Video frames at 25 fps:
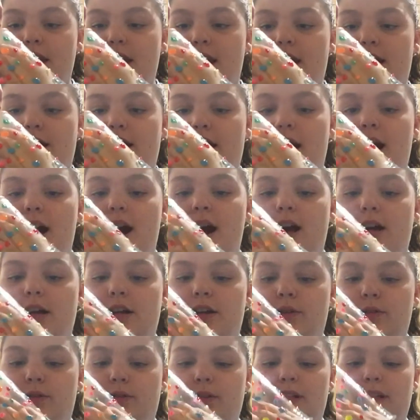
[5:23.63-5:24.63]
and
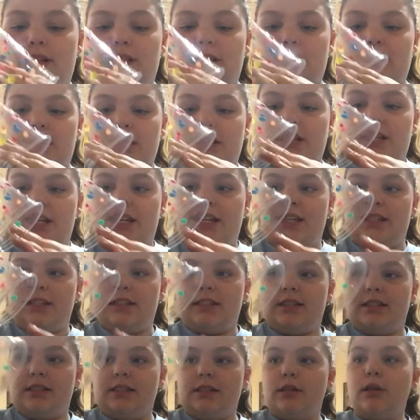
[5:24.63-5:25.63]
kind of
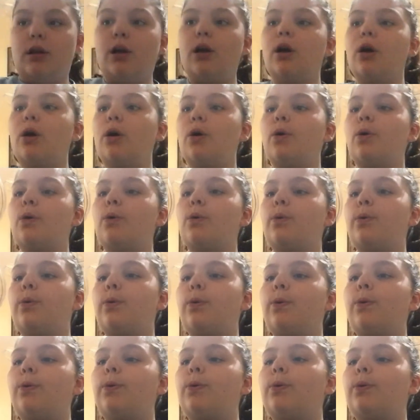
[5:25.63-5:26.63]
release
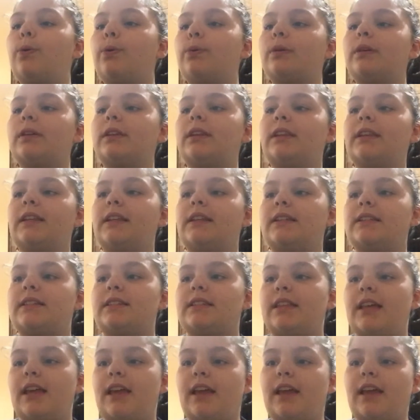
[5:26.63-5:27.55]
the